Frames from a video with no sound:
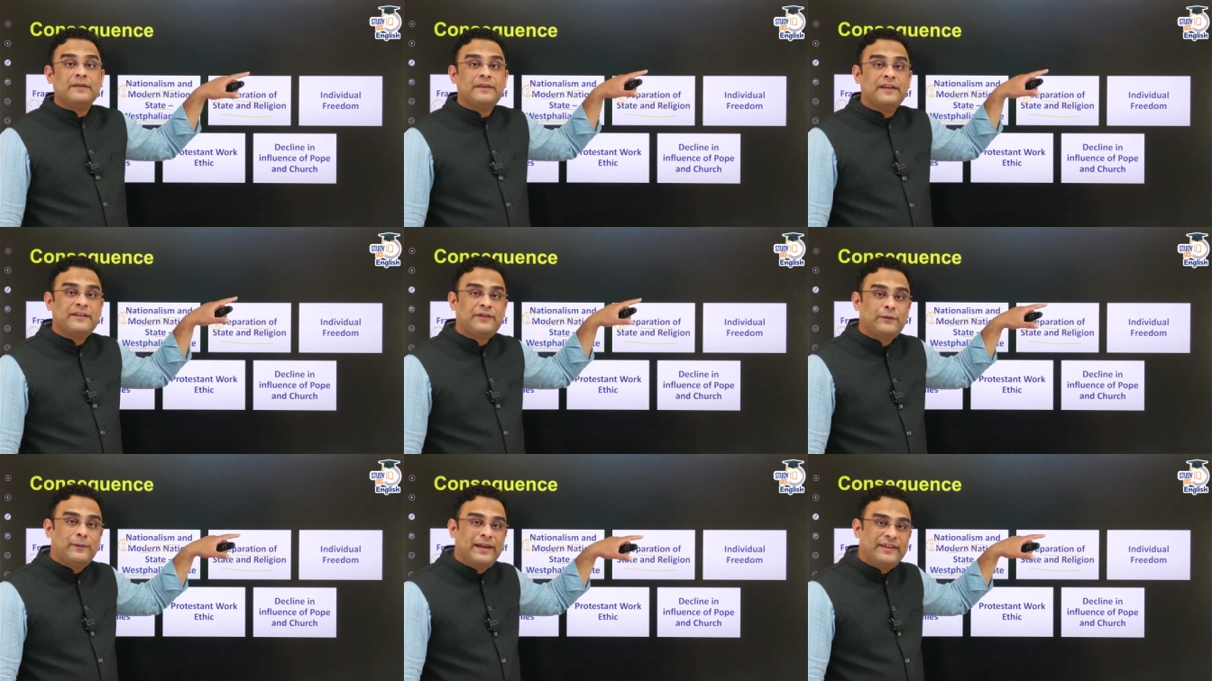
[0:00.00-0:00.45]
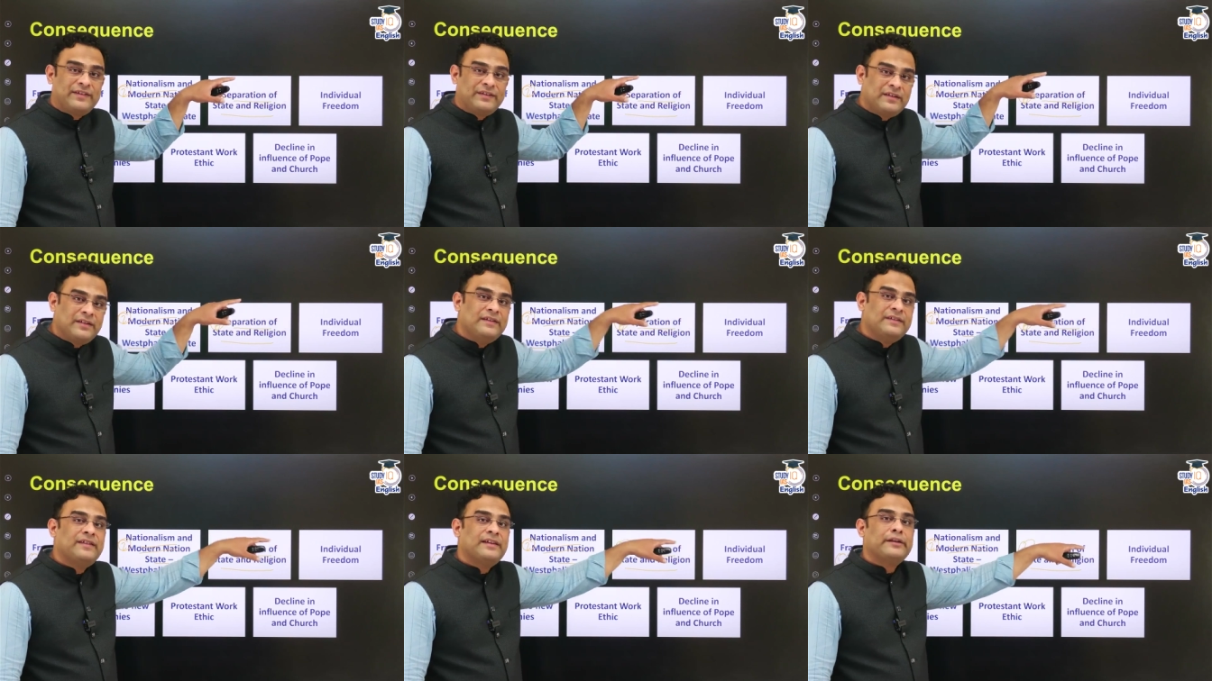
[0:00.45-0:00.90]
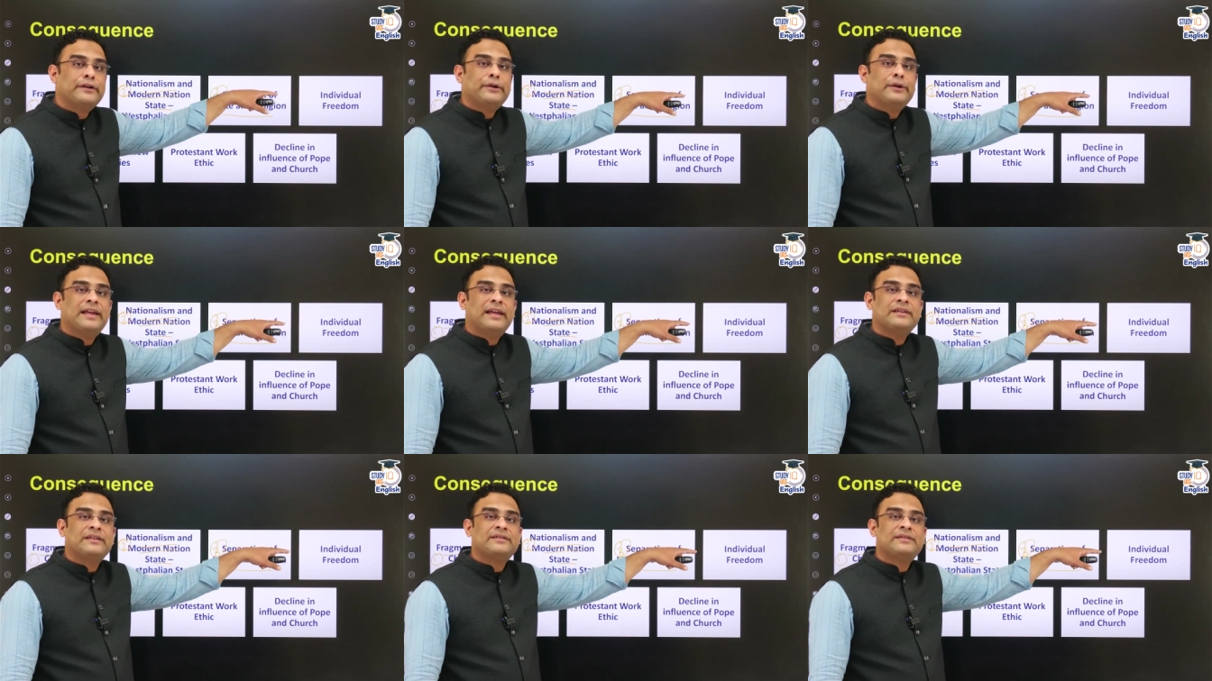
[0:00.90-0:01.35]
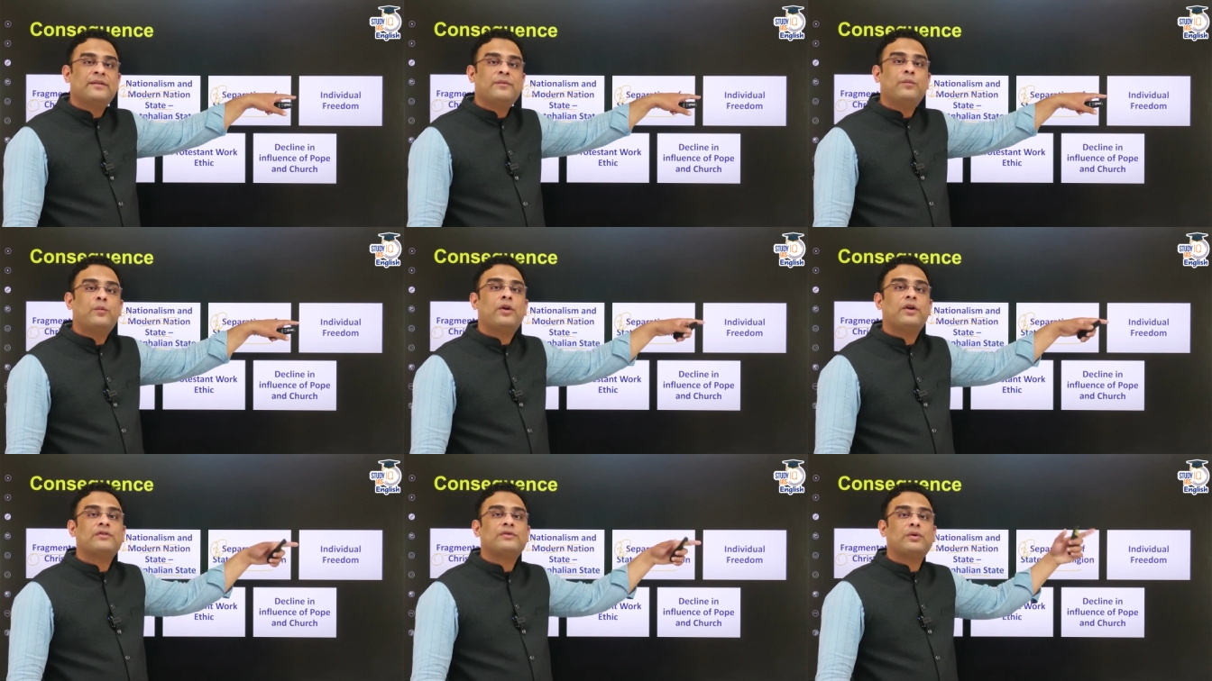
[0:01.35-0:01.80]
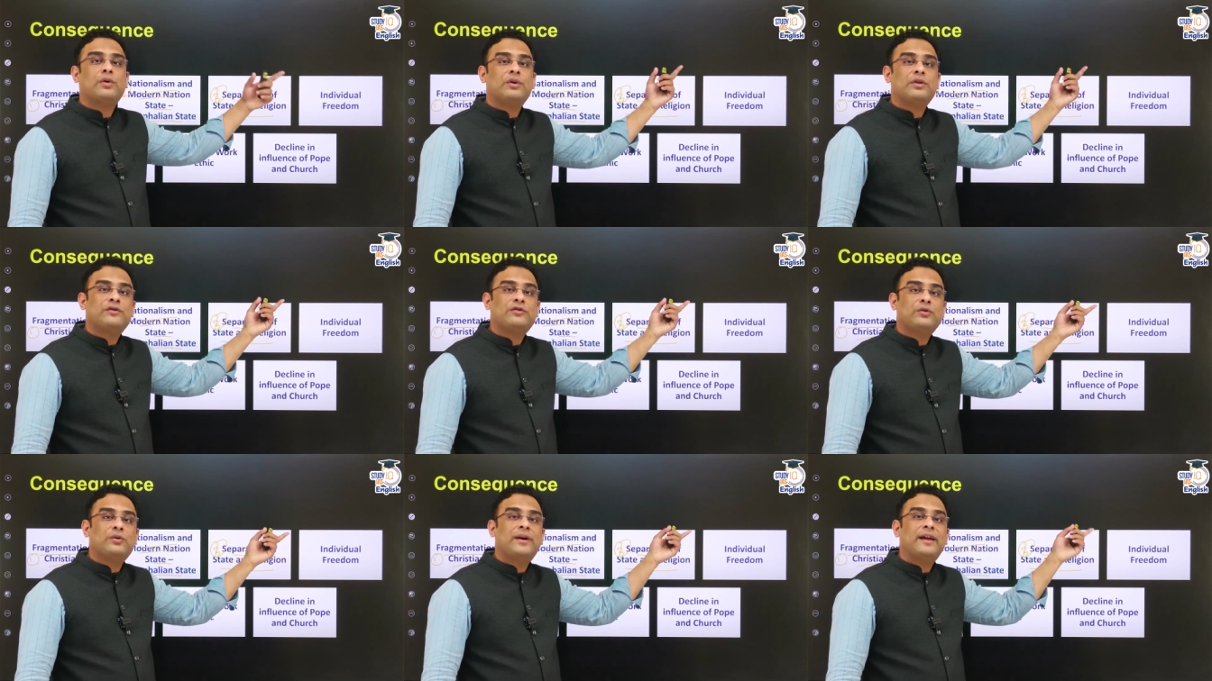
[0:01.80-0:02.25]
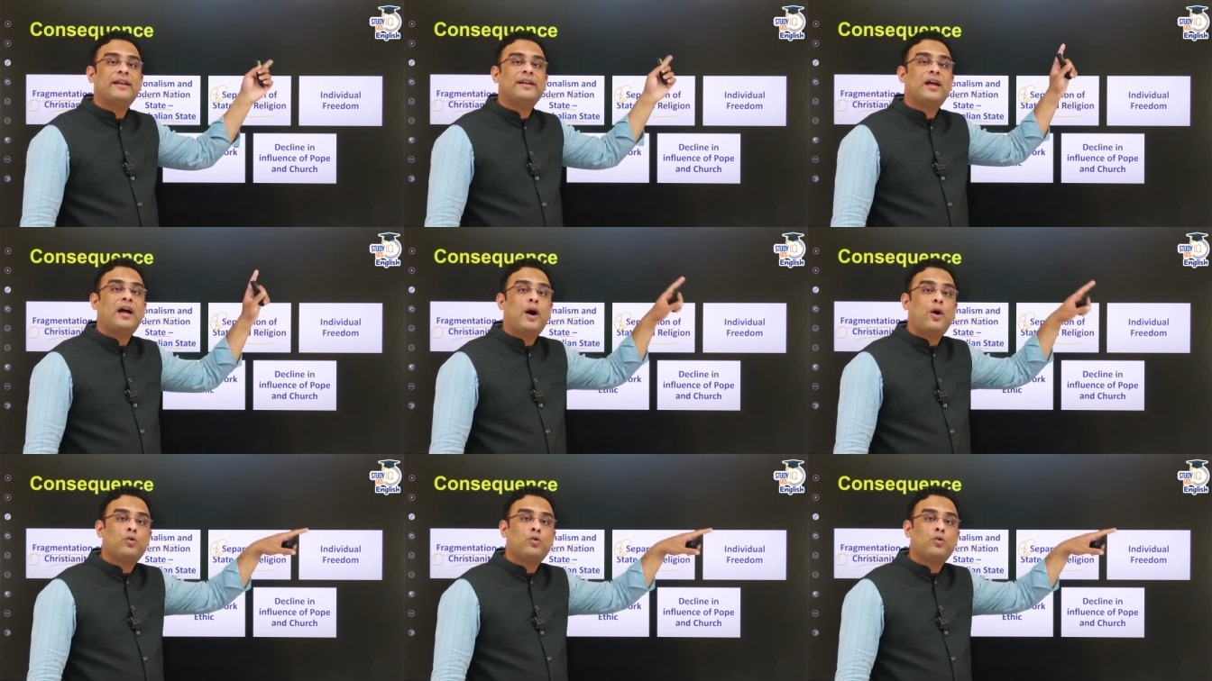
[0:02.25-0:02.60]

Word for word: This Western secularism was also an